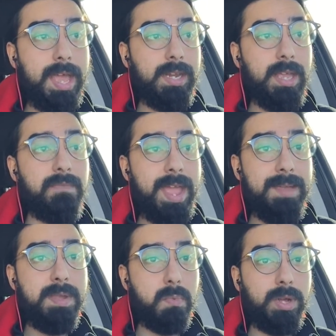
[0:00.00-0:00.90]
And if
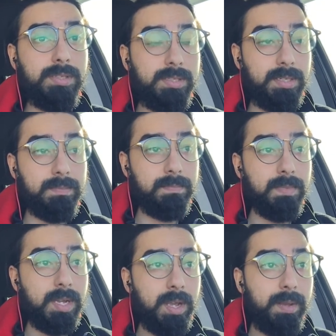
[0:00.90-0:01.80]
Amy
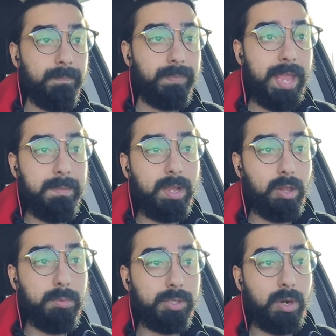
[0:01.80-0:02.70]

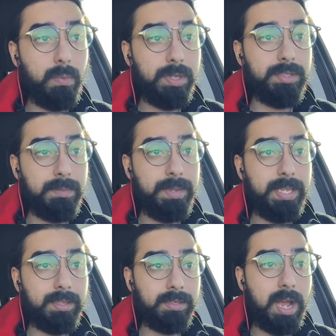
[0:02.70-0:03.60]
Klobuchar wants to
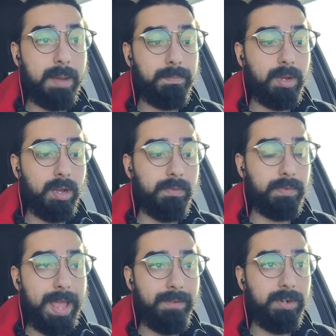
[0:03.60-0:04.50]
be at the top
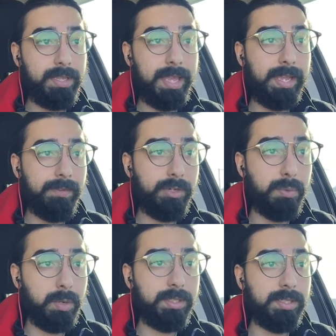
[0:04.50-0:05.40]
of everything, if
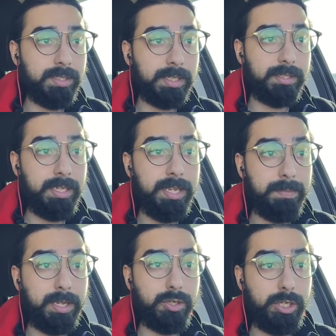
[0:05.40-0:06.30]
she wants to
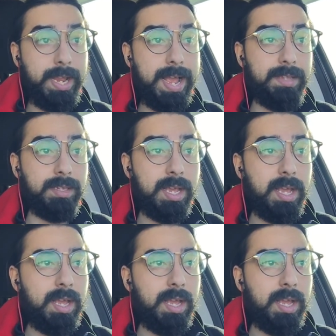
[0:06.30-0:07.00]
succeed, because she has,